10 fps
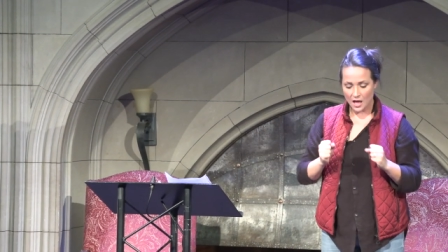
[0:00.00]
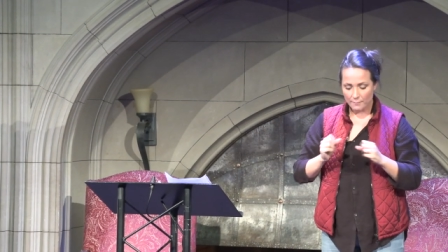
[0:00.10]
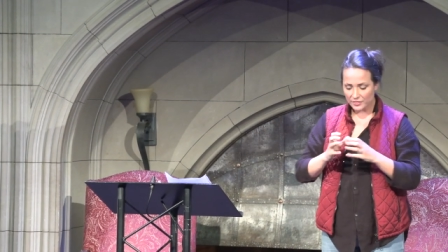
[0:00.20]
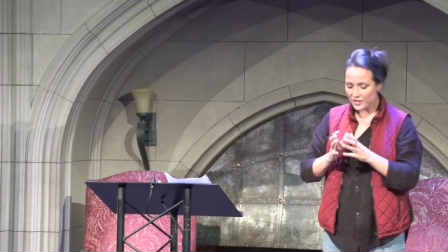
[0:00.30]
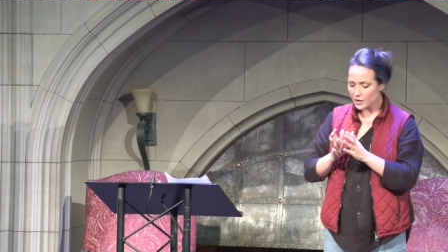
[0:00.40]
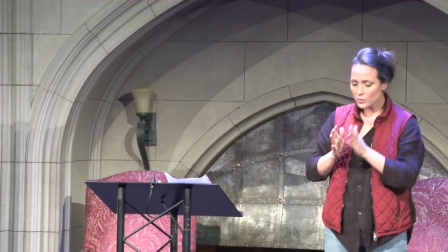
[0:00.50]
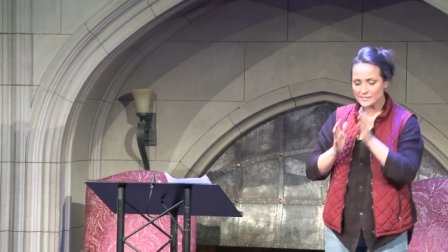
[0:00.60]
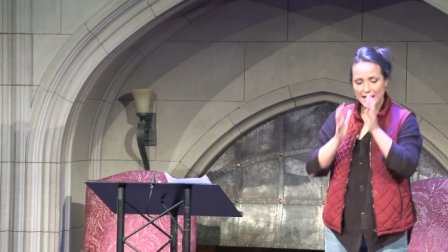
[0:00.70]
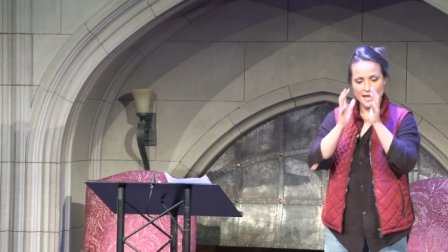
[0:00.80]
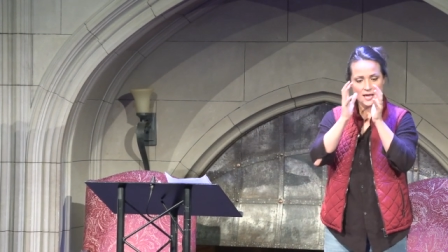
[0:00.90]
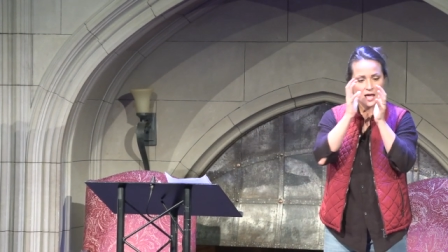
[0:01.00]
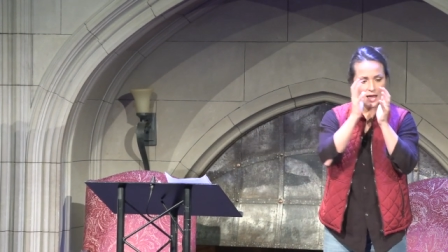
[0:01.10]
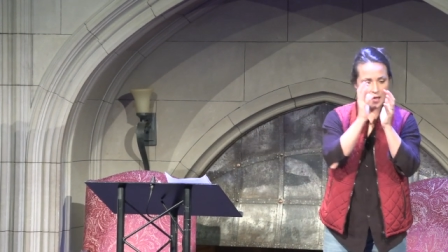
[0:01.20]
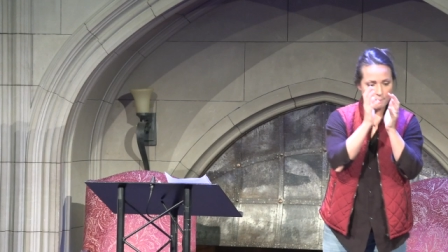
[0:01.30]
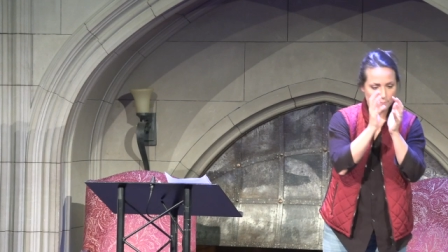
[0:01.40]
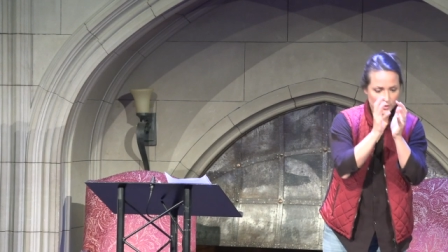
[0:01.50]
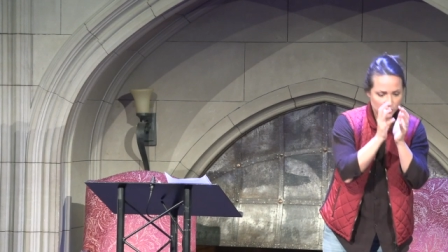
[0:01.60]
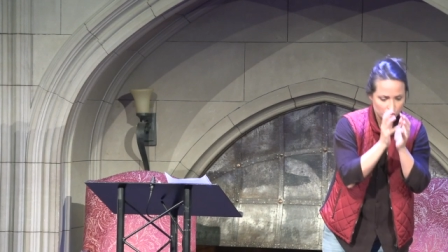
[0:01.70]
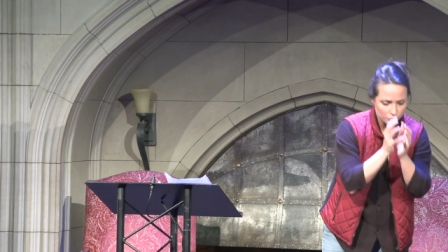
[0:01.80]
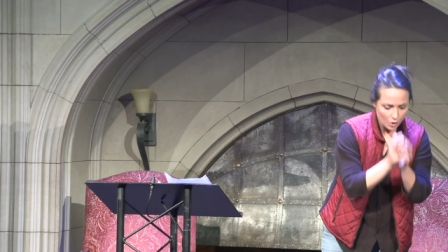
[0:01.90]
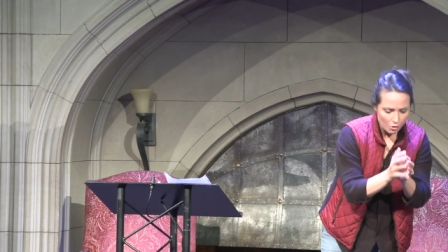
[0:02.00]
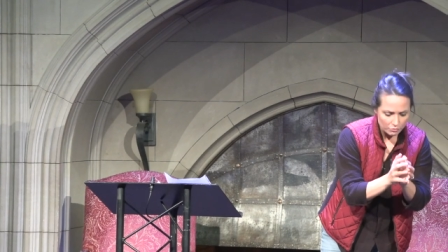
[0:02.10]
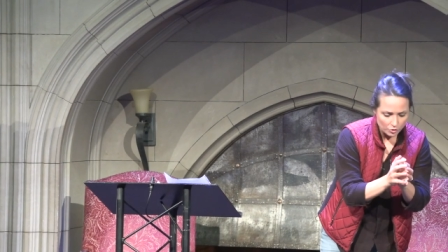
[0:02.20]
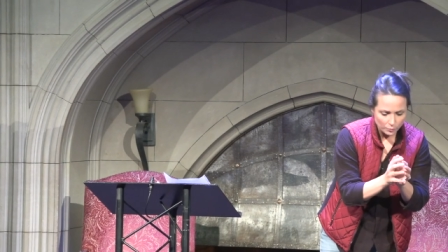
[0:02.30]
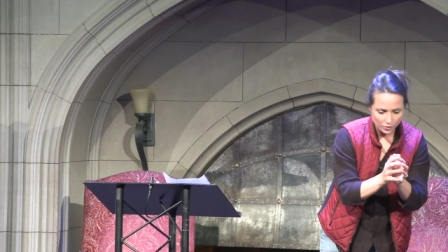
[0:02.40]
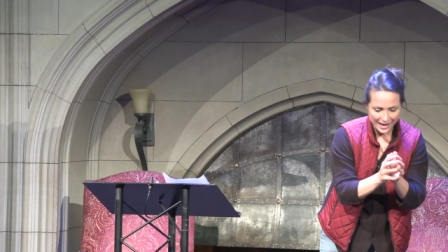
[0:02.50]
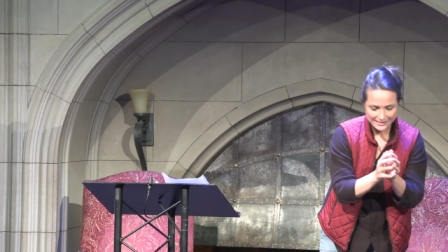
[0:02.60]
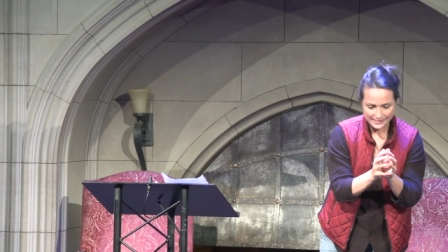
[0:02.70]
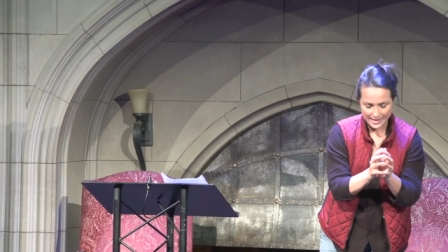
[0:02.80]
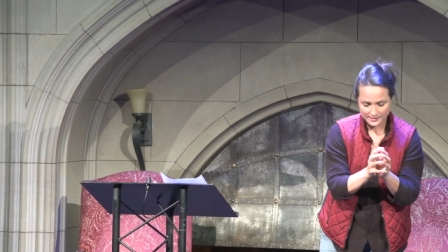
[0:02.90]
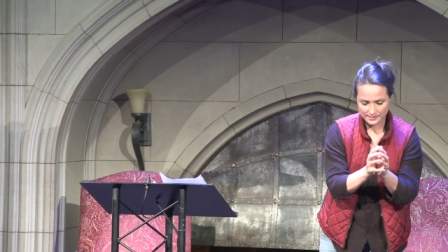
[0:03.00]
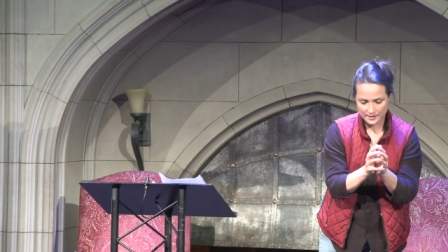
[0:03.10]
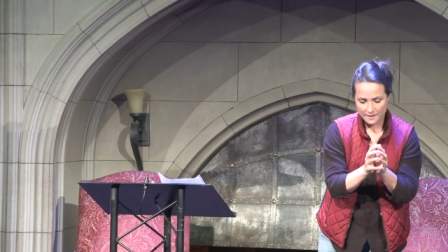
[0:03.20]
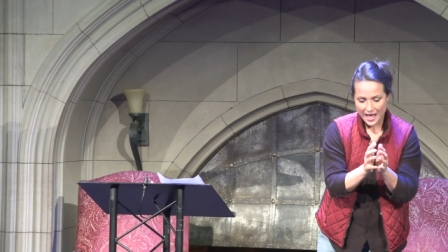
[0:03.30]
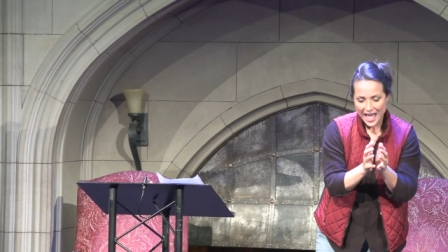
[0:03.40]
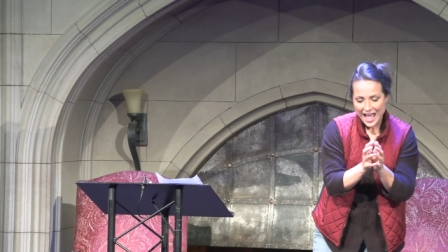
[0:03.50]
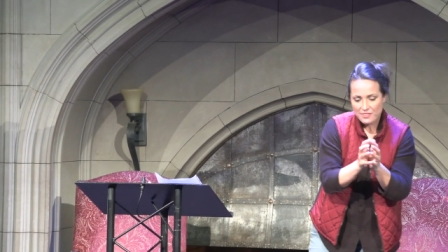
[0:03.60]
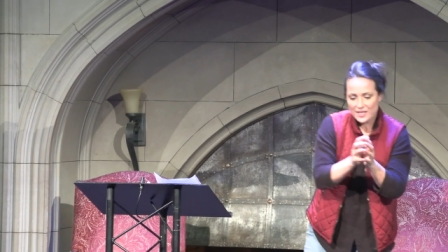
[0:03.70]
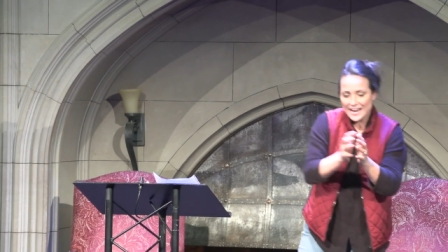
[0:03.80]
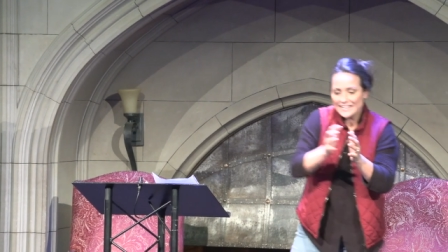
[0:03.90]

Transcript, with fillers: But there was a betrothal process and then